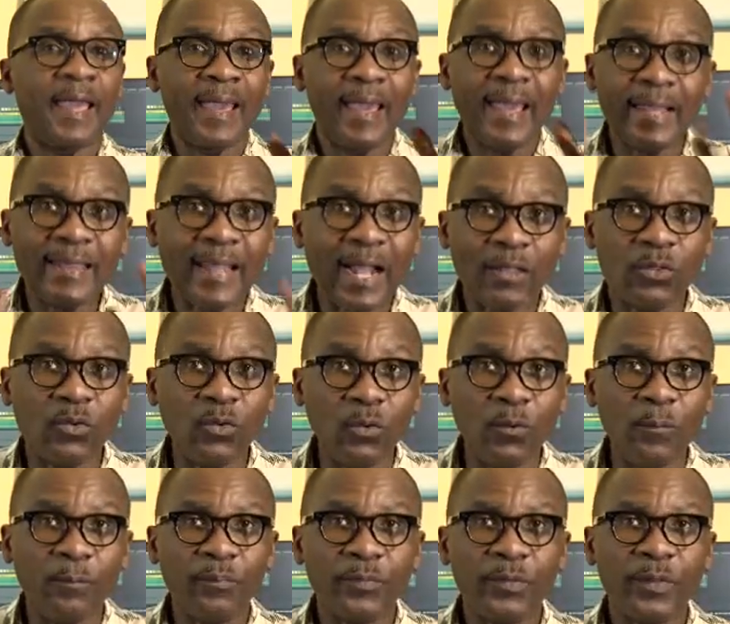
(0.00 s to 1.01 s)

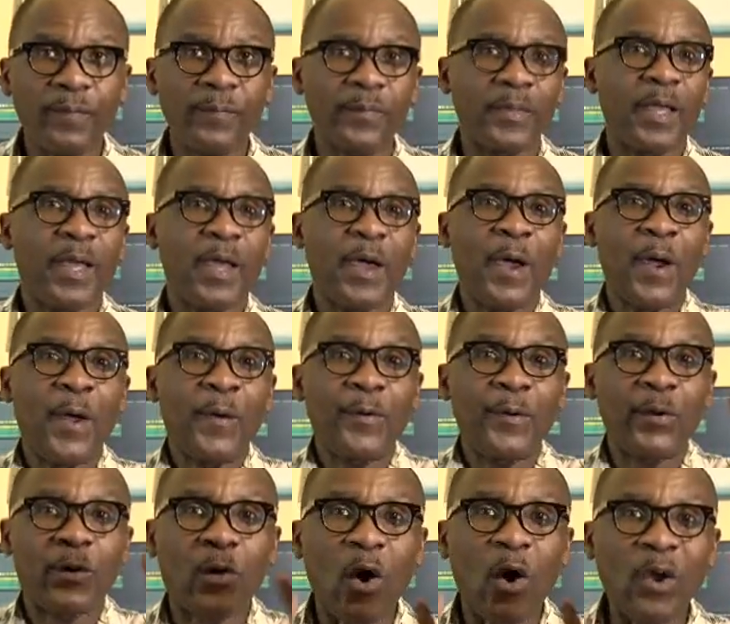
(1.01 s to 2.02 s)
Hitherto,
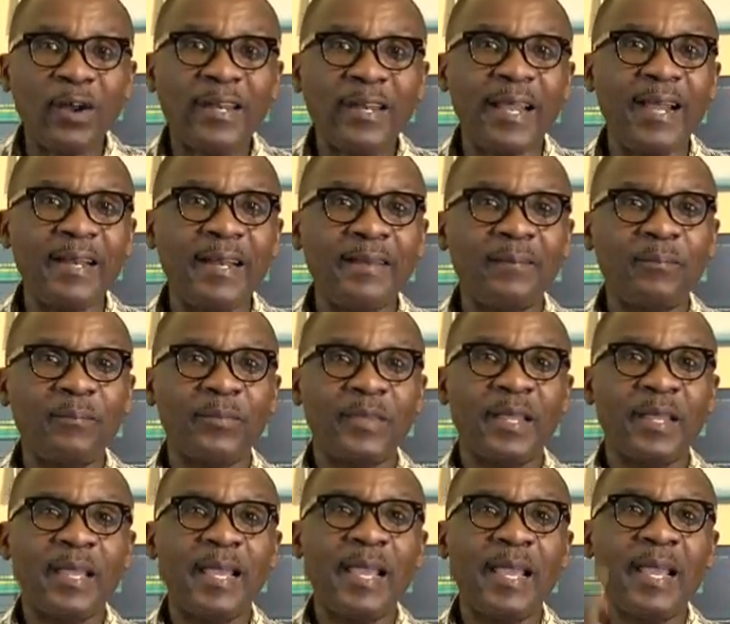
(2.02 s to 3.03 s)
recording
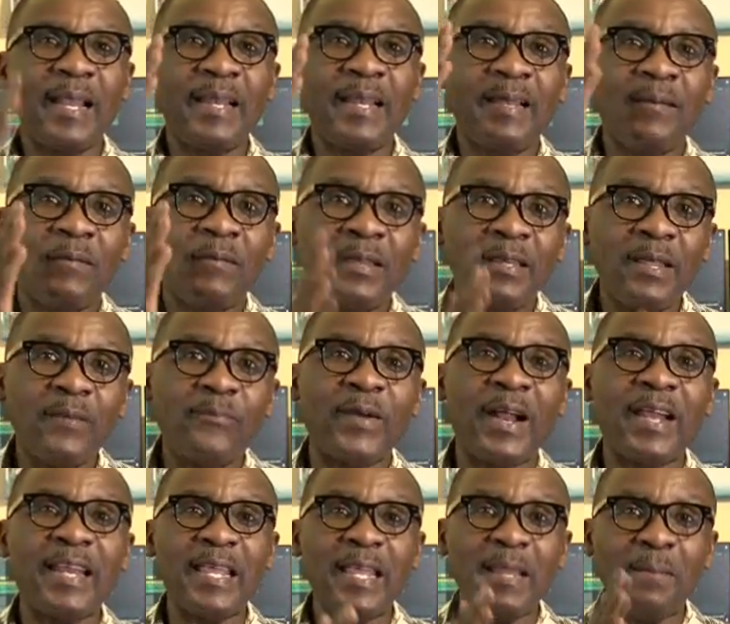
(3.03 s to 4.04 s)
in
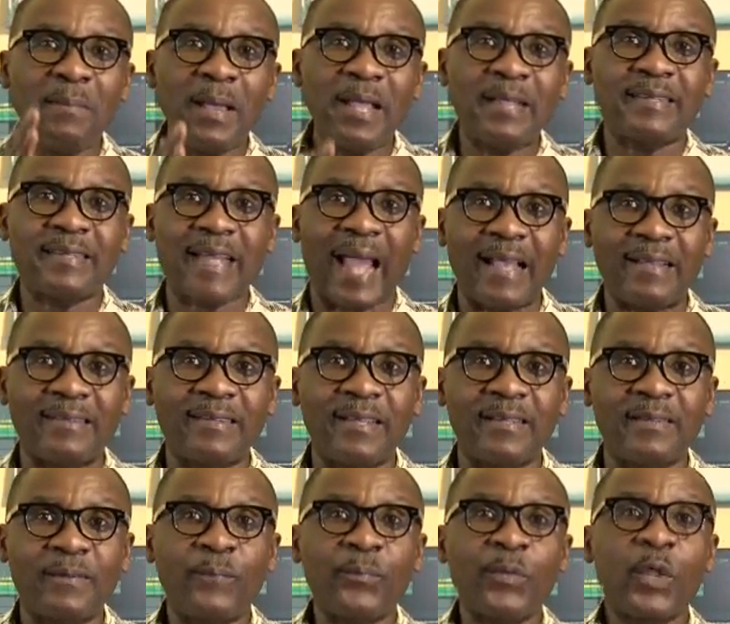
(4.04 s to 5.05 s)
different image
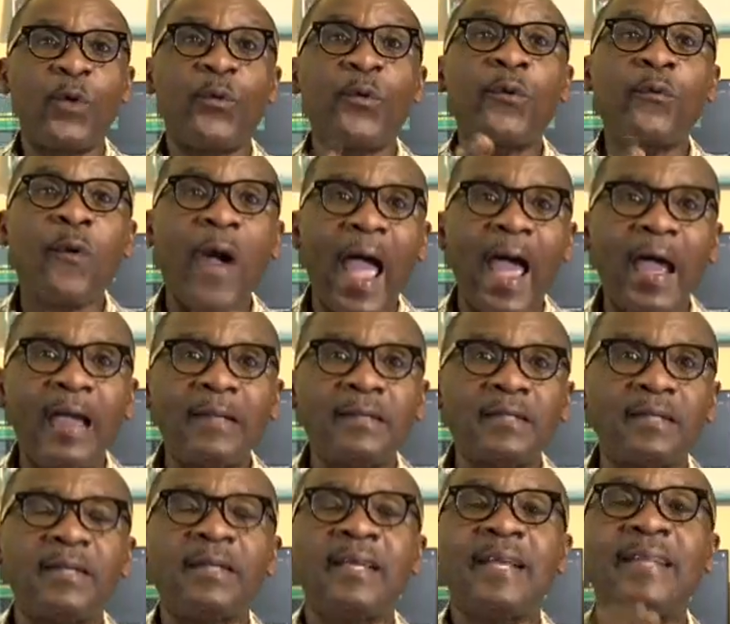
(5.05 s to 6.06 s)
sizes
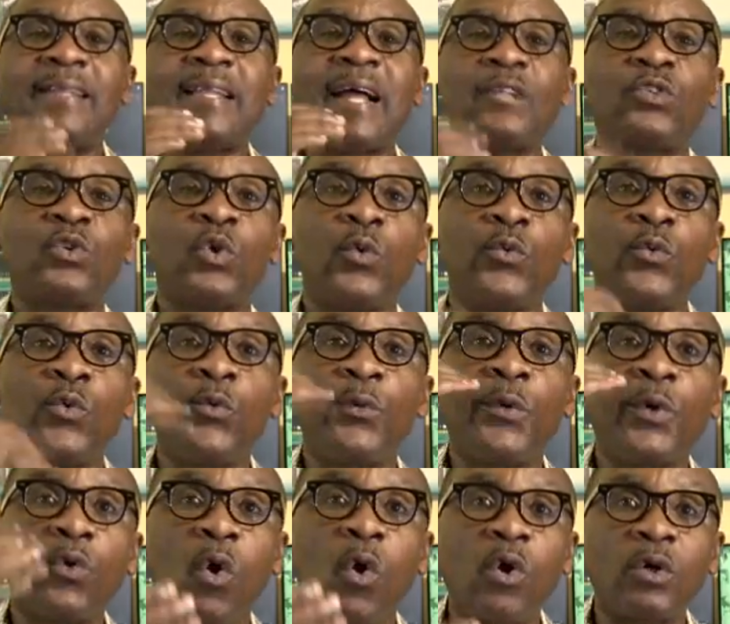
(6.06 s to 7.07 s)
required that you
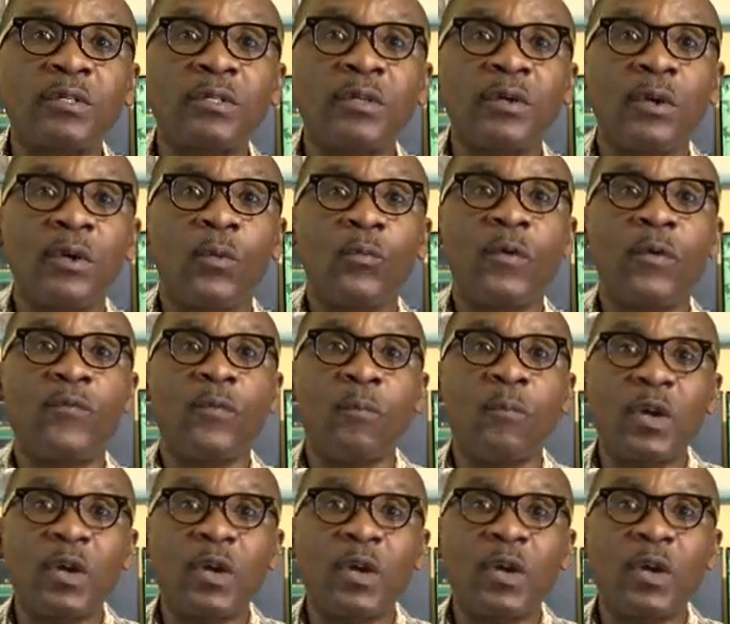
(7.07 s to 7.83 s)
record with